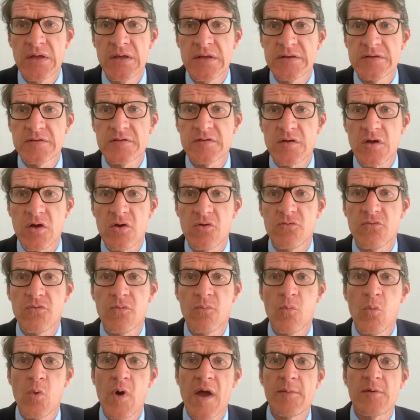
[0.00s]
So
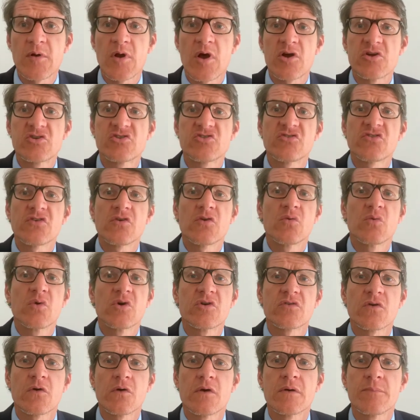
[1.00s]
from webinar two, we're
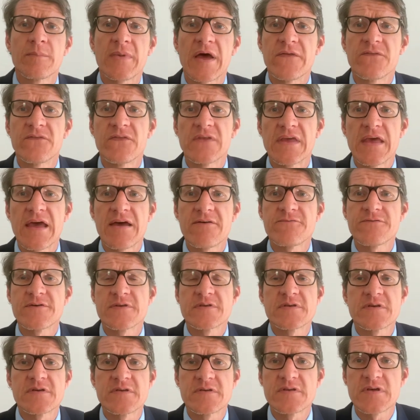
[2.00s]
talking about the
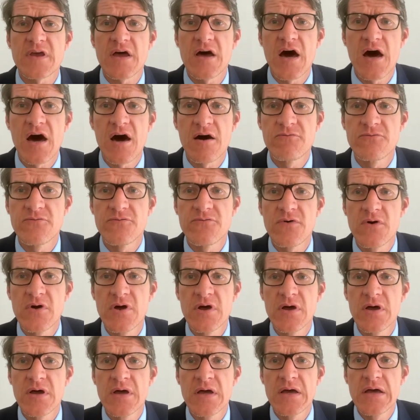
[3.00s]
emphasis of
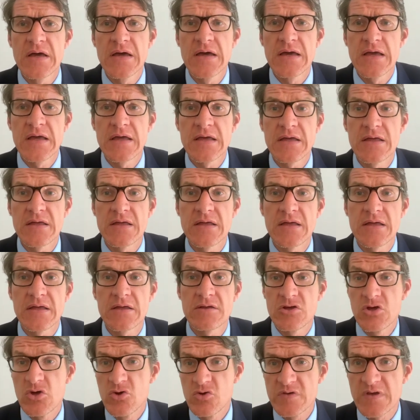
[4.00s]

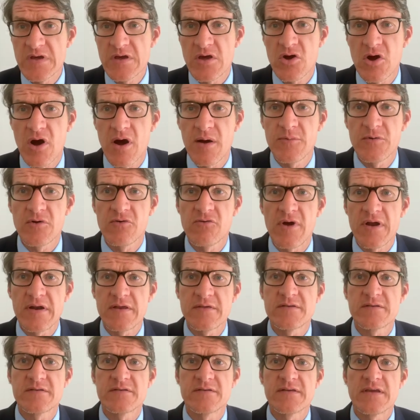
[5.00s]
using carbon
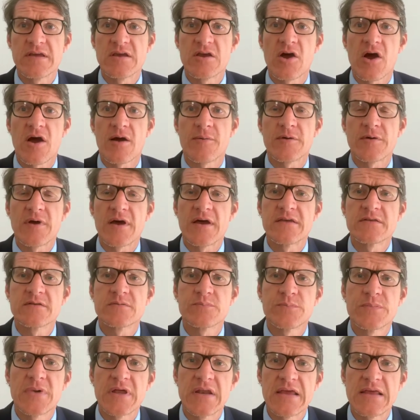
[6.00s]
credits to decarbonize.
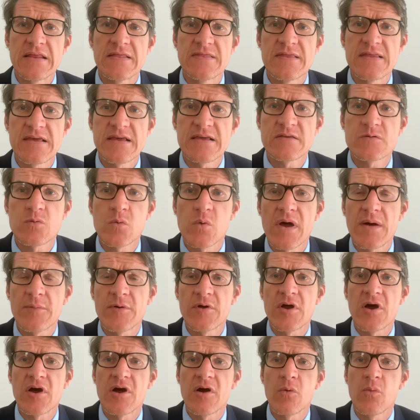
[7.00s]
But in this
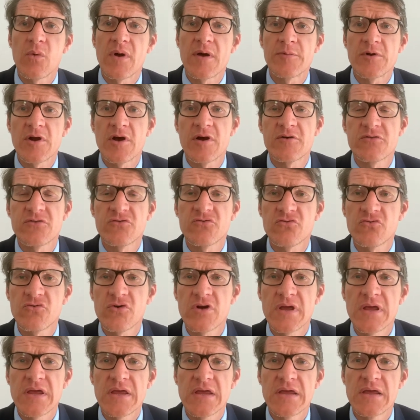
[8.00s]
webinar, webinar
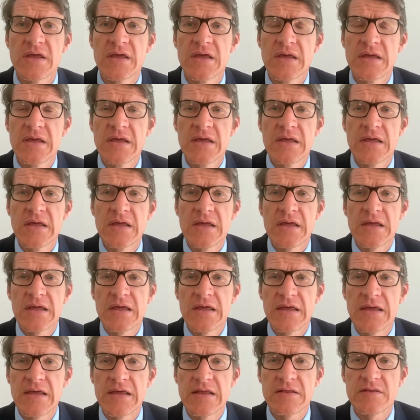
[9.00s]
three,
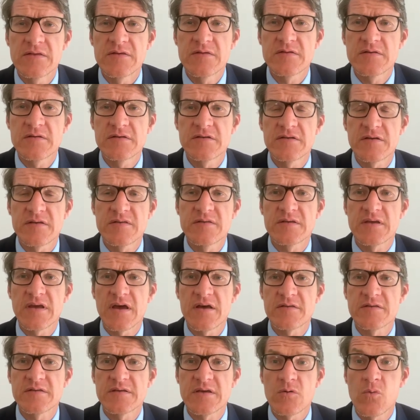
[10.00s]
it's
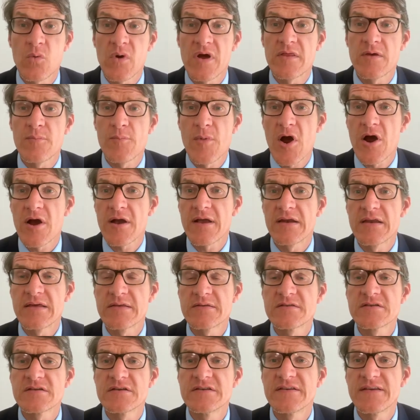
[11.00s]
discussing where the market
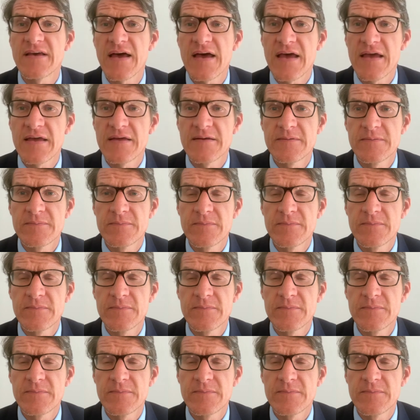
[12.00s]
is today,